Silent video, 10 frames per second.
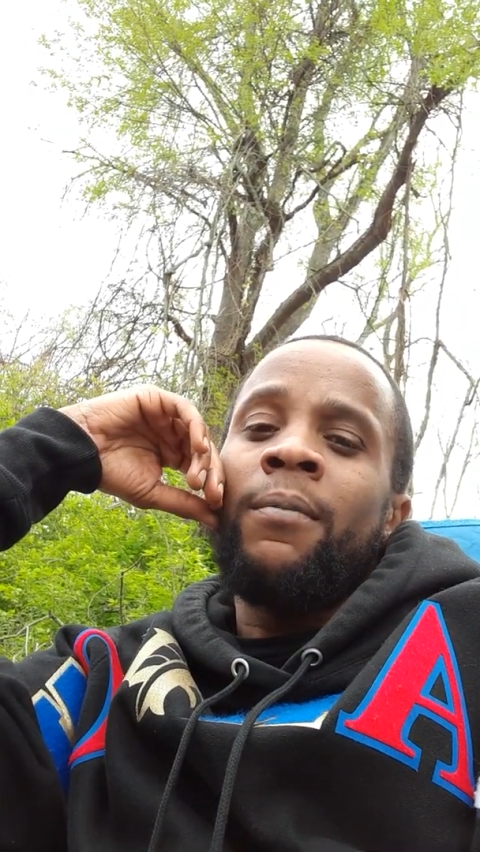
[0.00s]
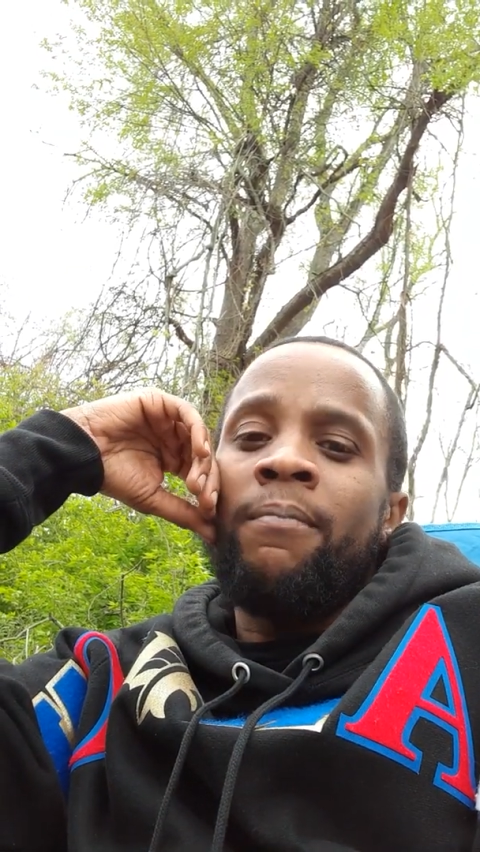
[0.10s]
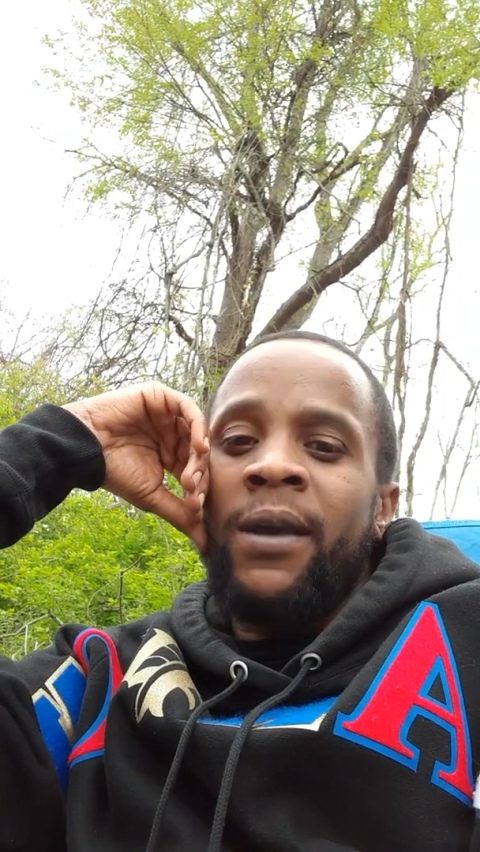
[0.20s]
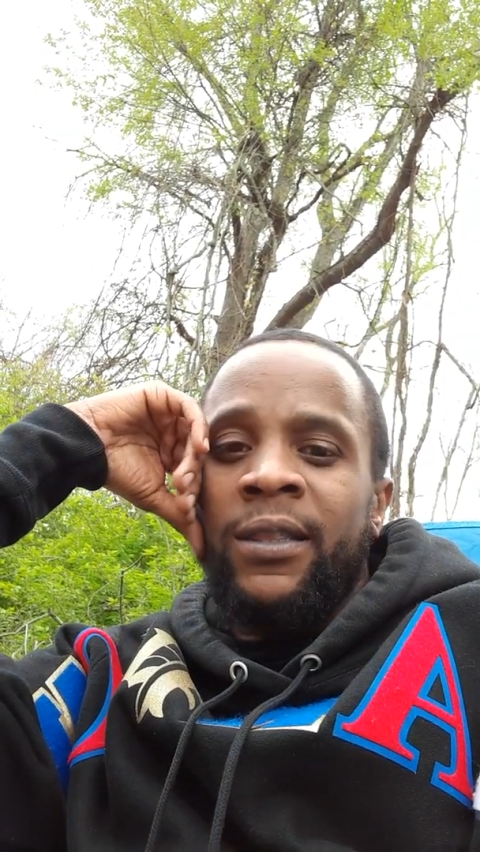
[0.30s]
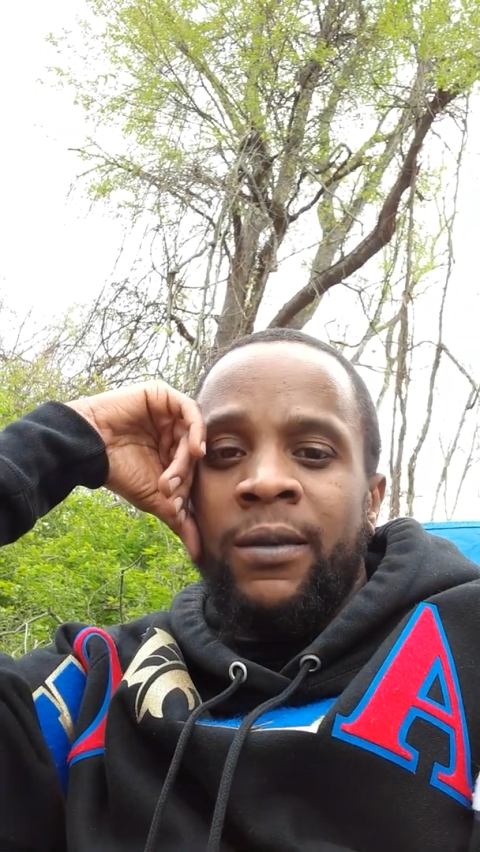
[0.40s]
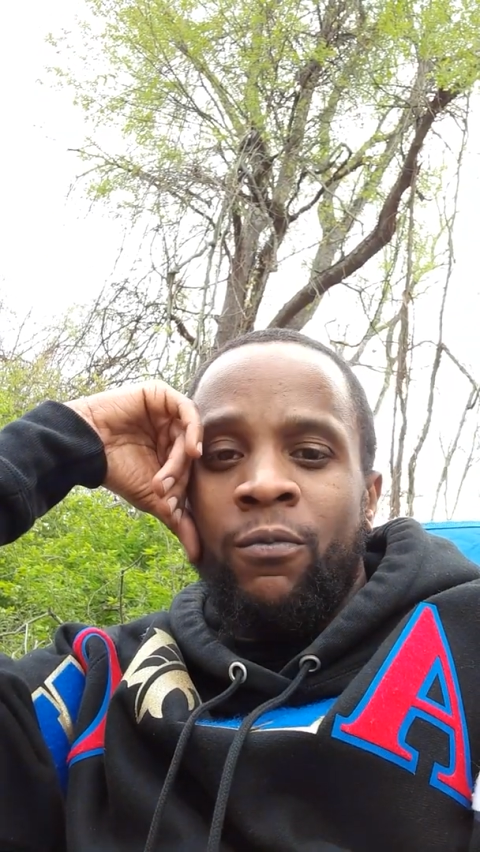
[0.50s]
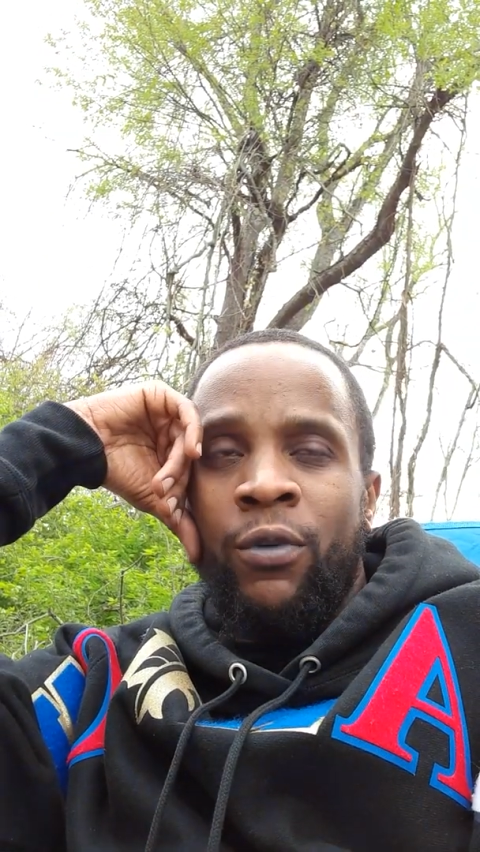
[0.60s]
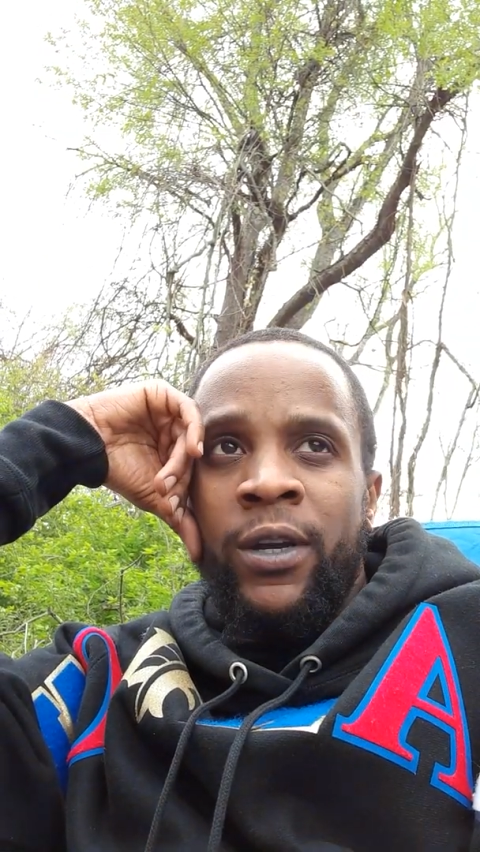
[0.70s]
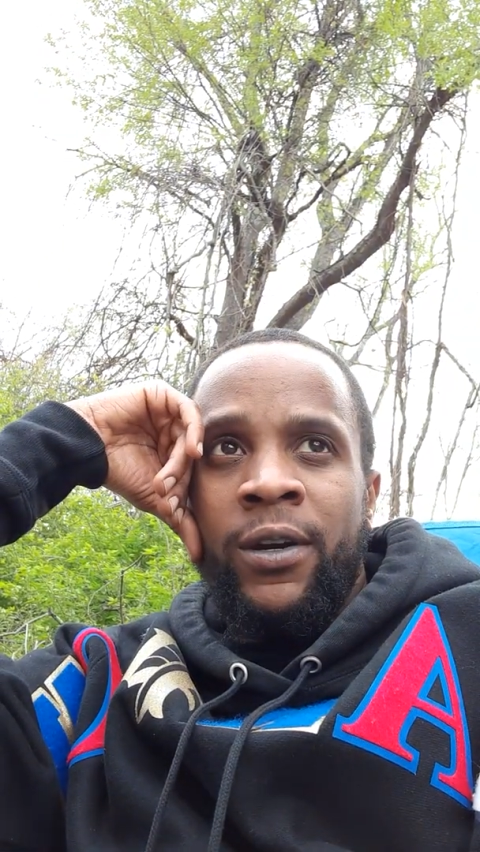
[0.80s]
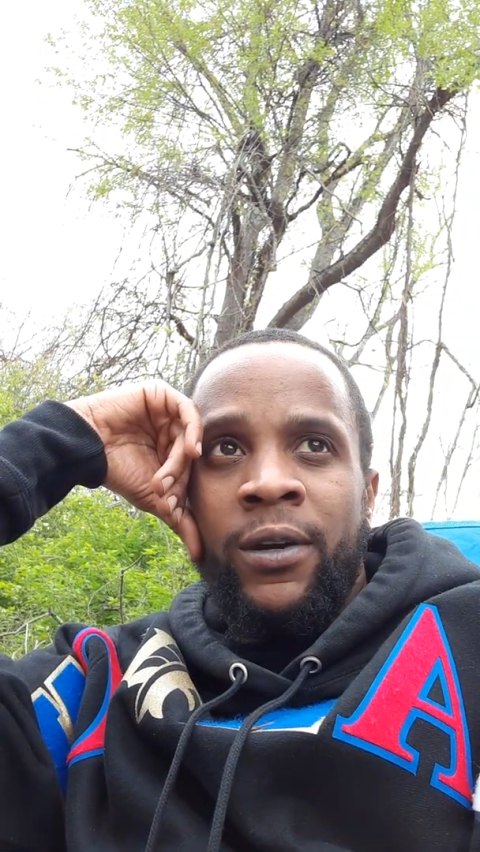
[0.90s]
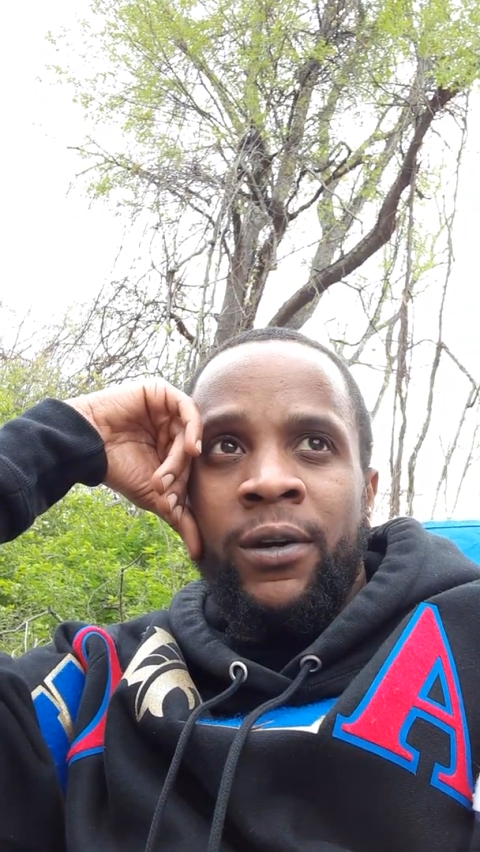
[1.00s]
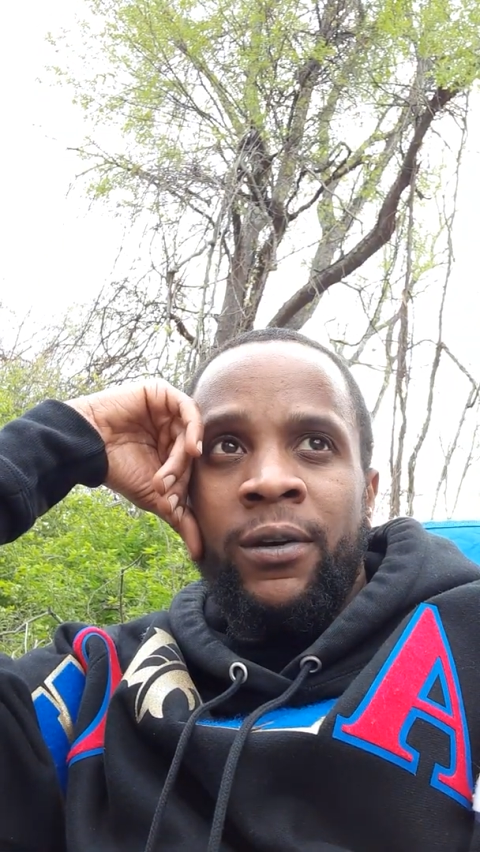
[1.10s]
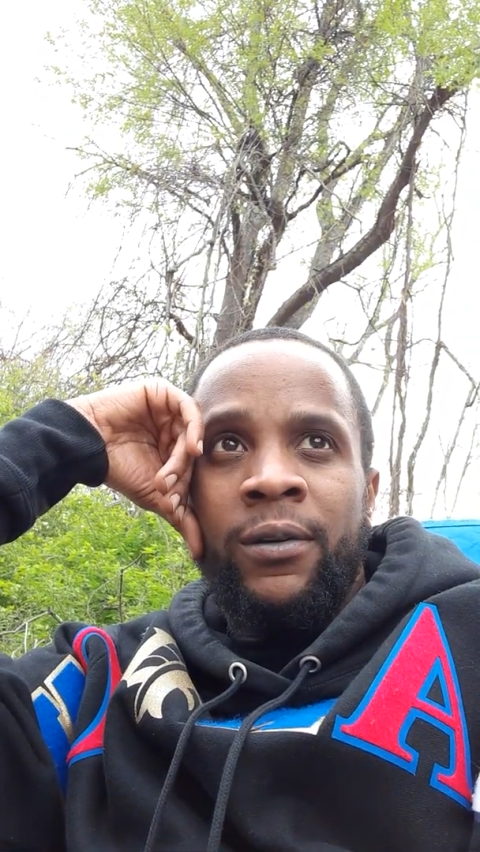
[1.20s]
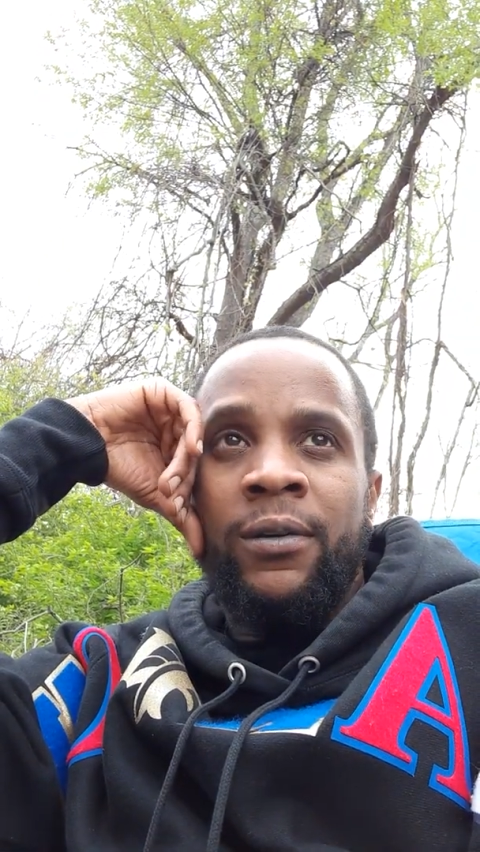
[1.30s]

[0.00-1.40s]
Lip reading: make them weaker.